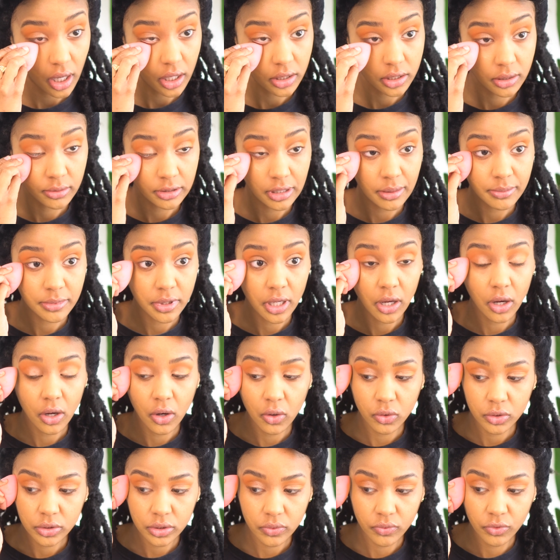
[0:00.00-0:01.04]
Sometimes I
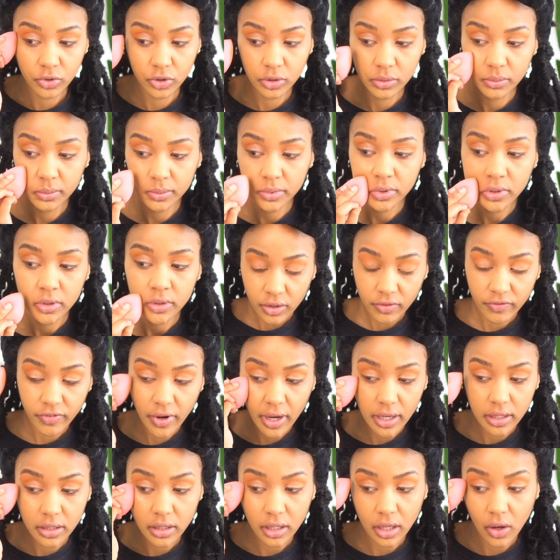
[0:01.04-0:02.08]
host rooms. You can
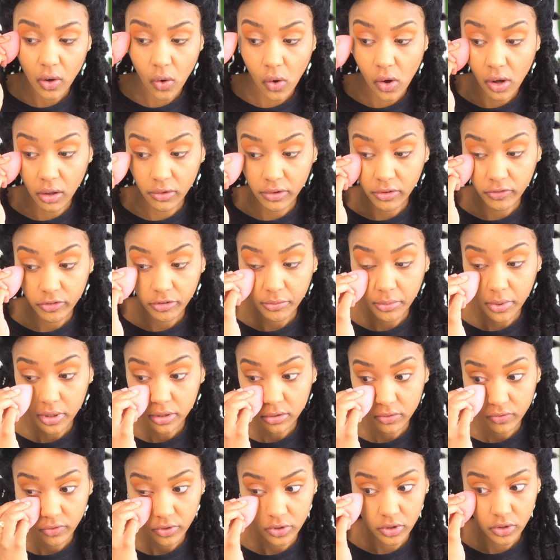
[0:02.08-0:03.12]
find all the
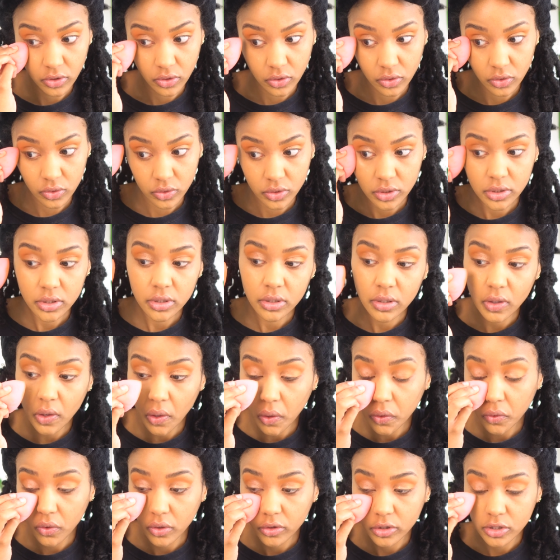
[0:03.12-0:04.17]
information for those
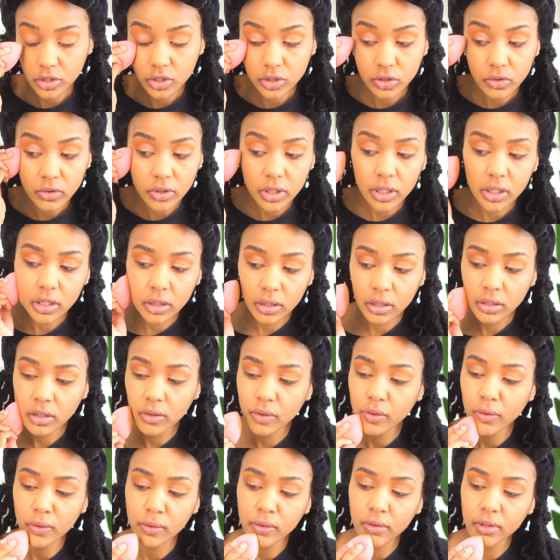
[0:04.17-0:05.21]
either on the screen
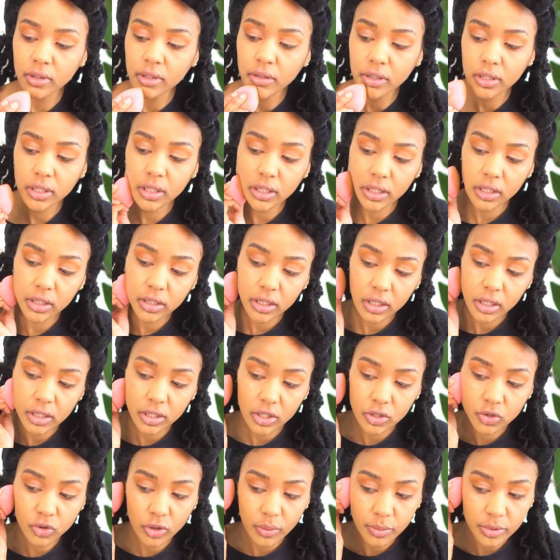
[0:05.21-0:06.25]
or in the
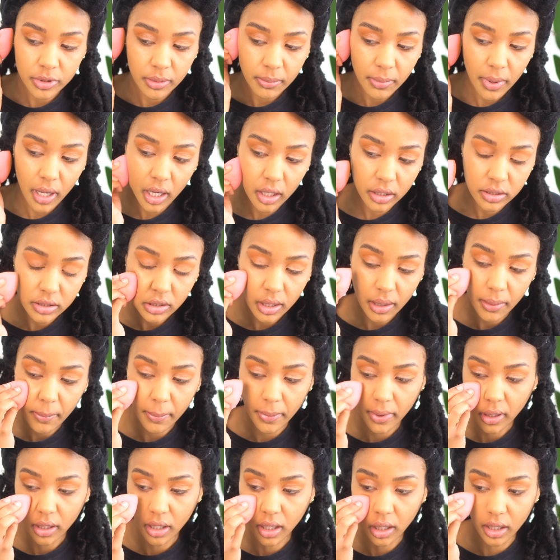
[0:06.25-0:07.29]
description box
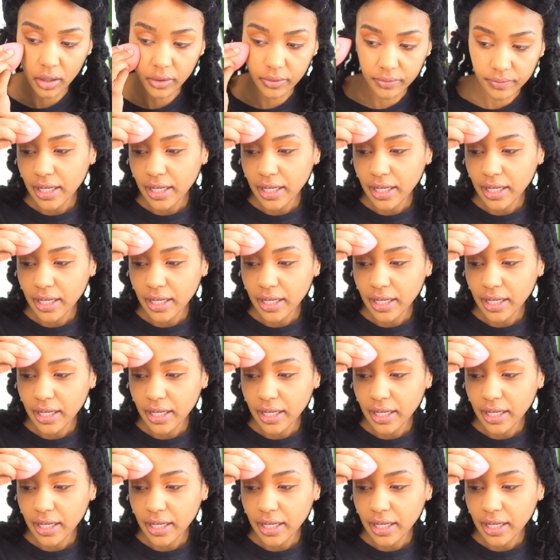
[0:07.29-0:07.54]
below.